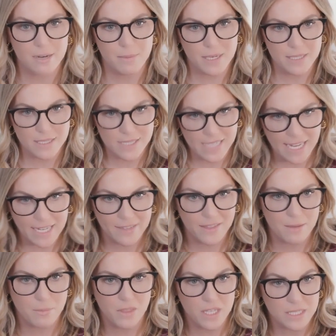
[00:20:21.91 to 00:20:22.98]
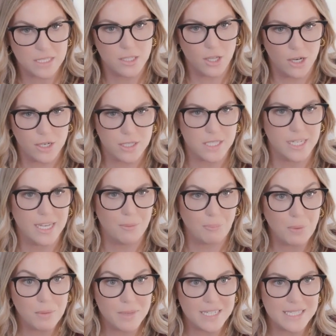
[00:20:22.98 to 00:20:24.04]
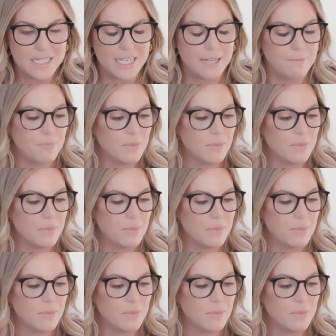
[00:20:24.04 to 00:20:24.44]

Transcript: but it's taken them this long to implement it.